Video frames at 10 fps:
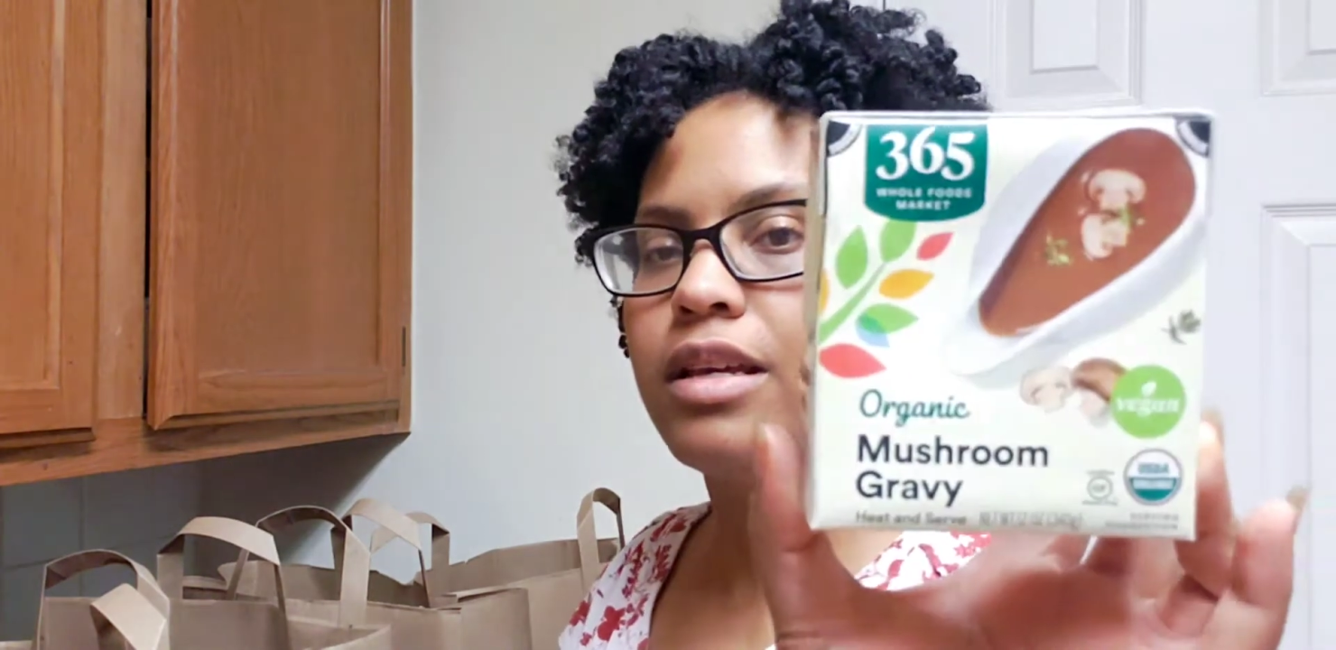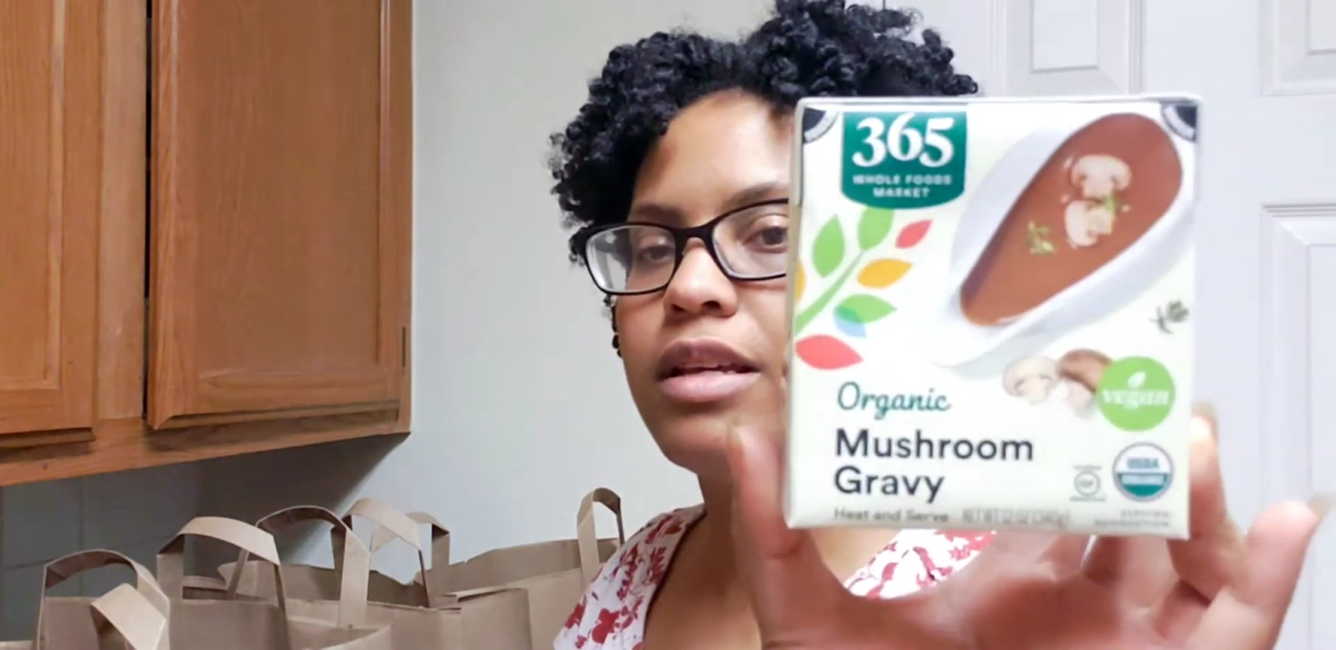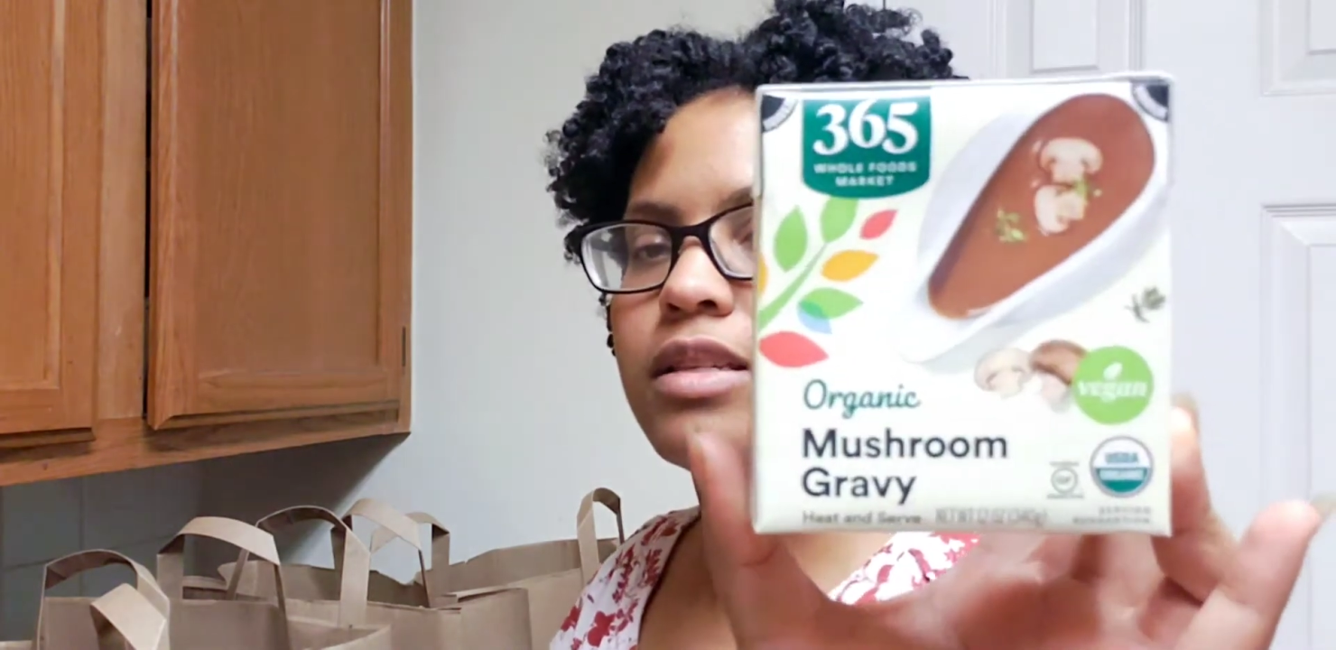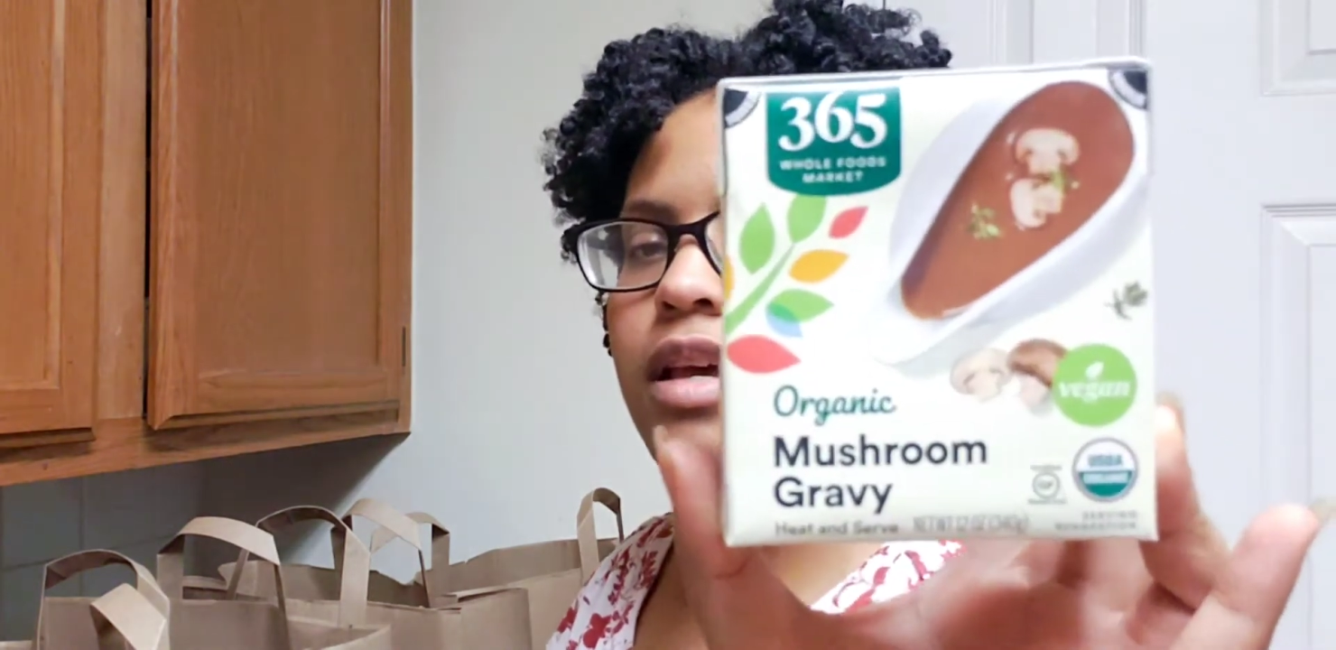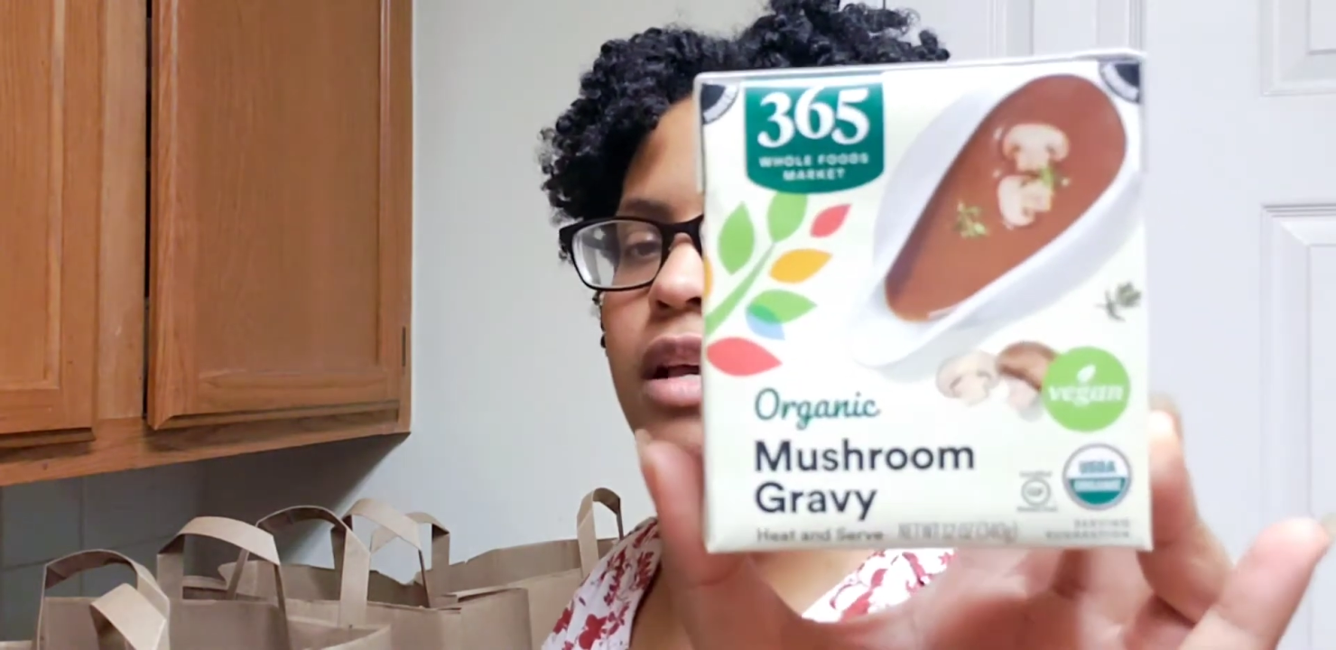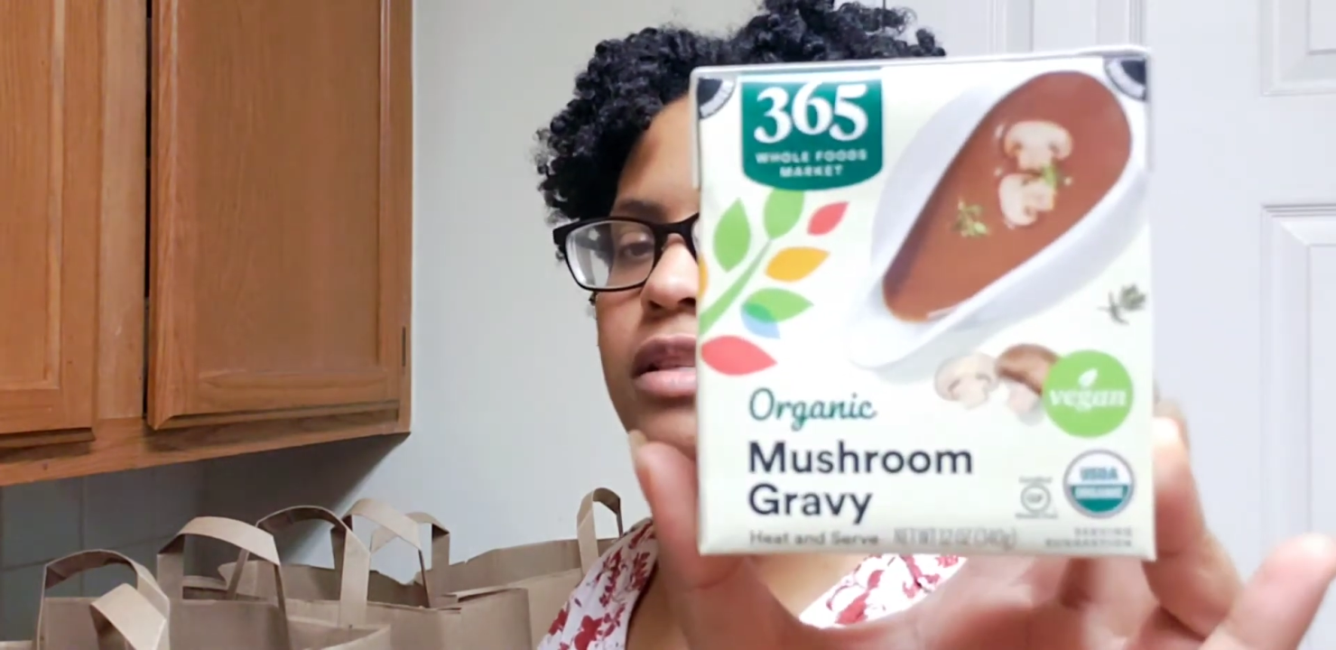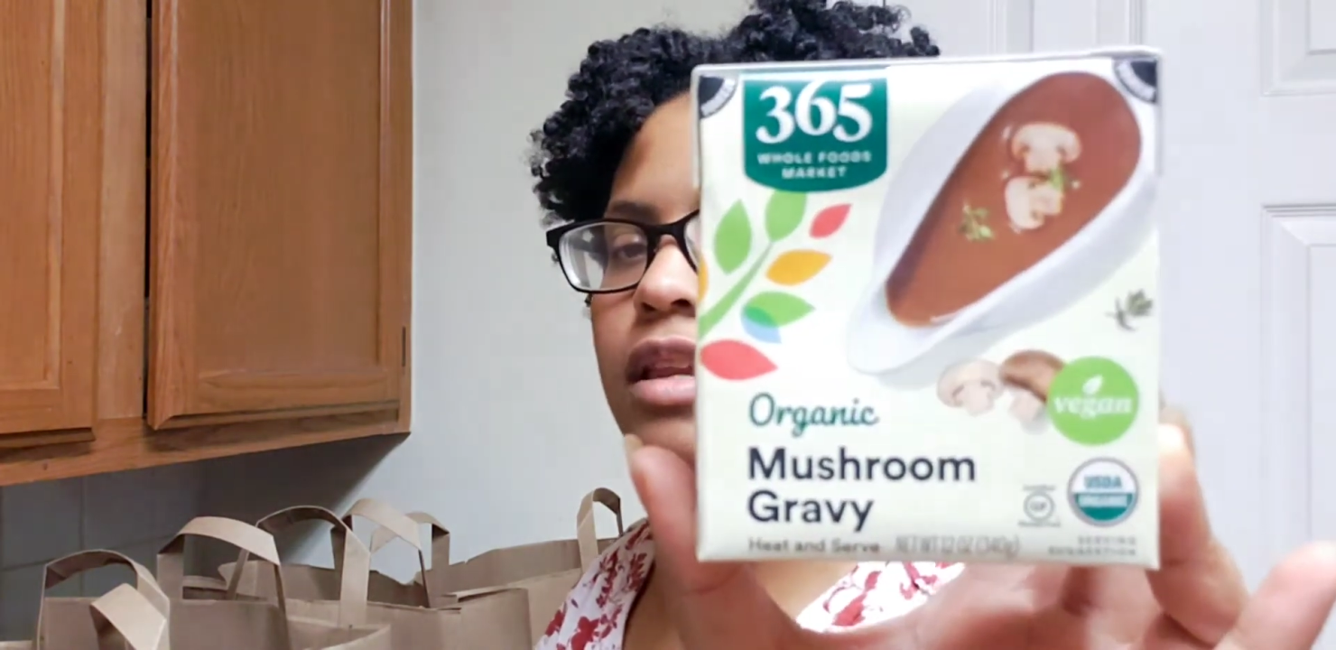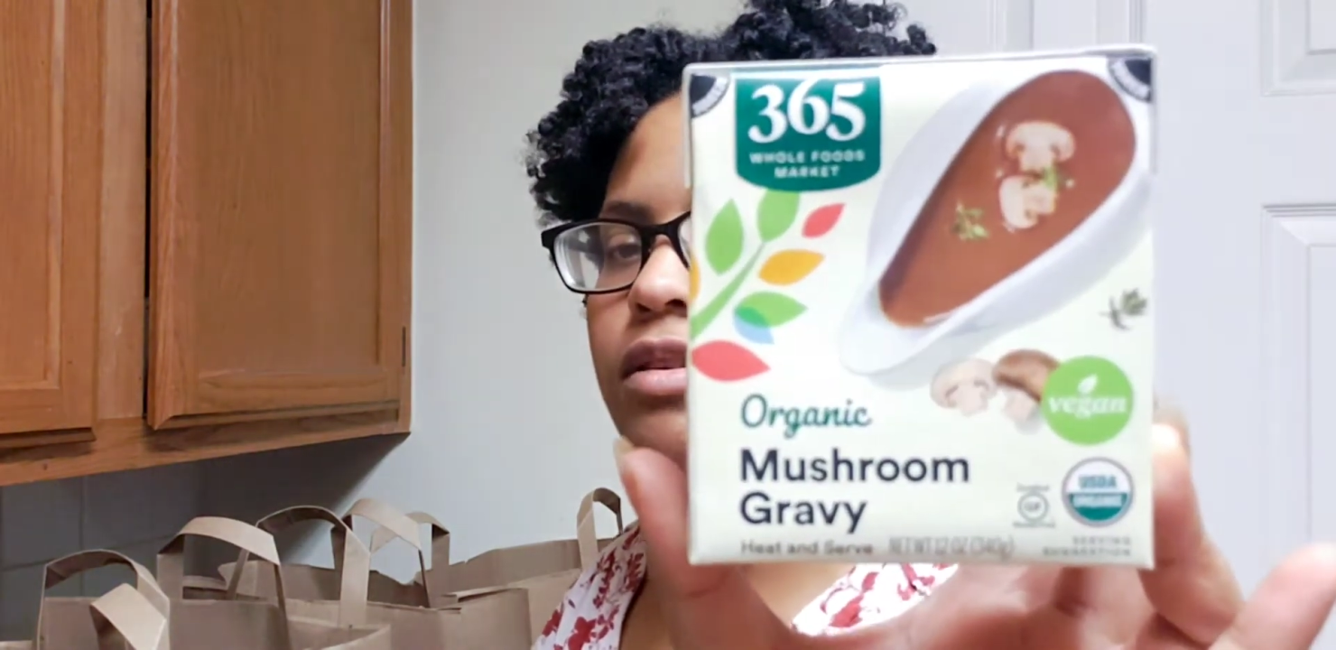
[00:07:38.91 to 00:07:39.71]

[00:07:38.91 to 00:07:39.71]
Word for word: It says it